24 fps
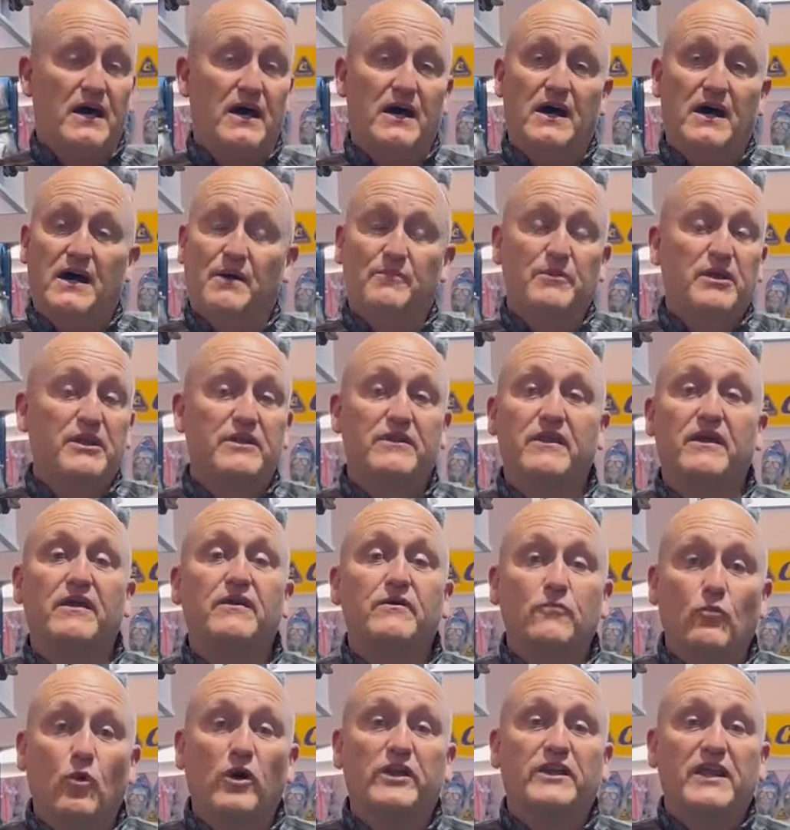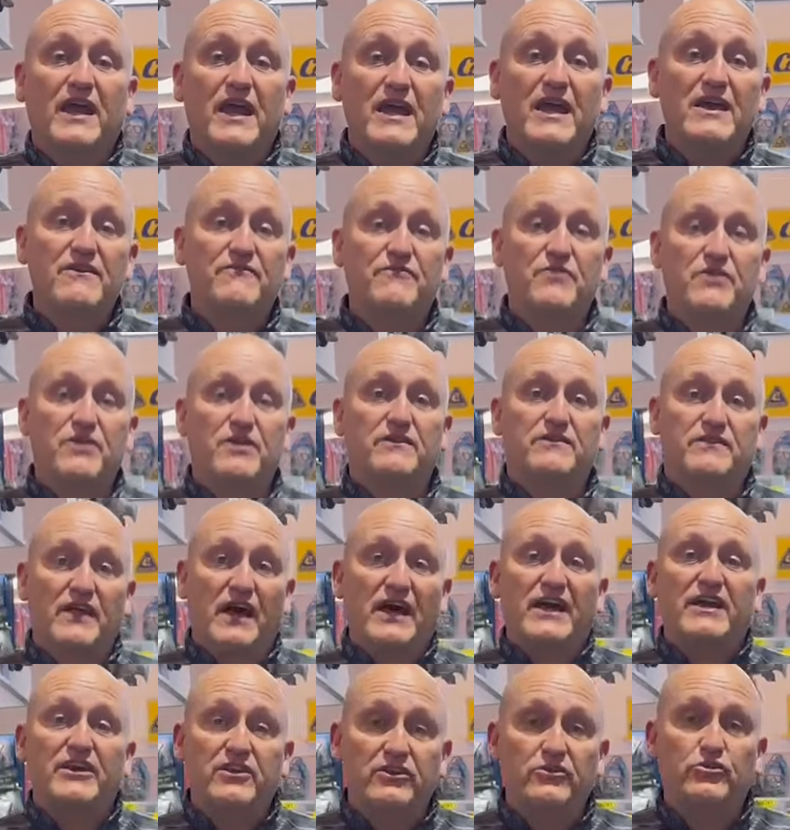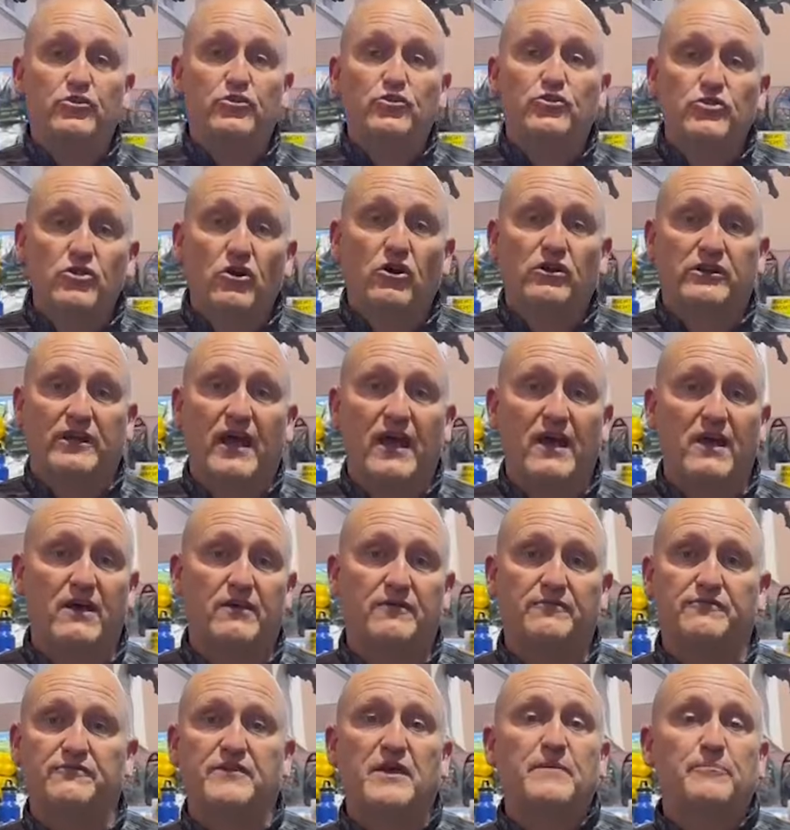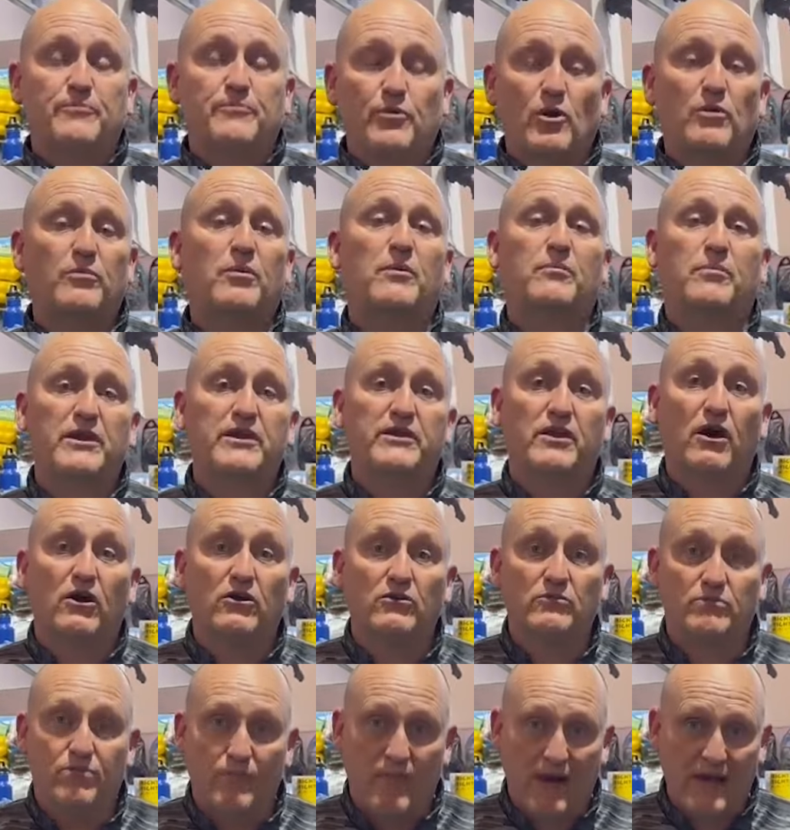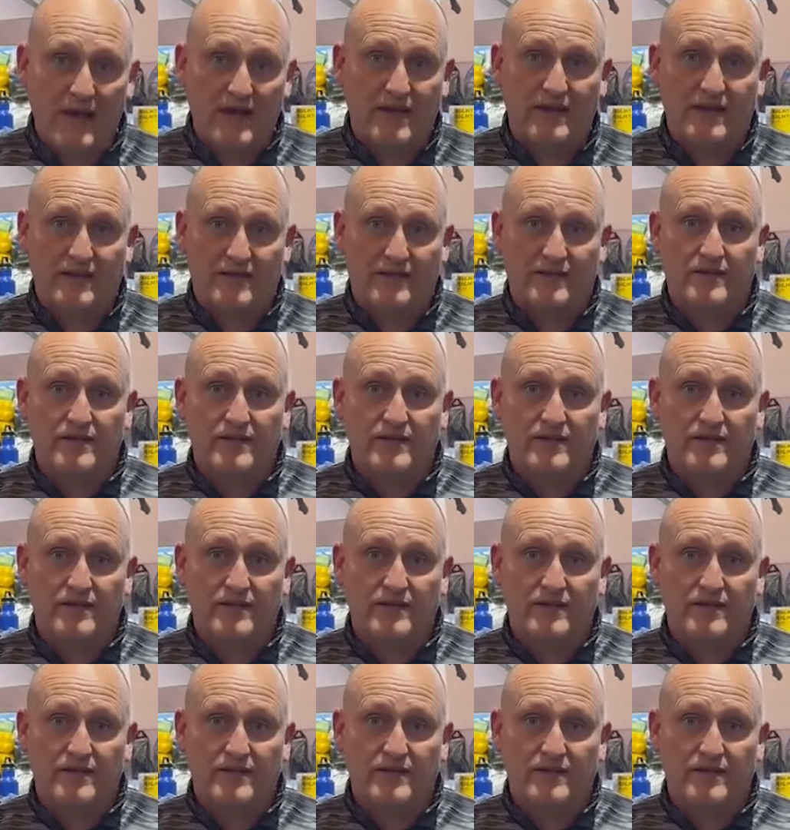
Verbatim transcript: I mean, whatever they do not have, they probably don't make it.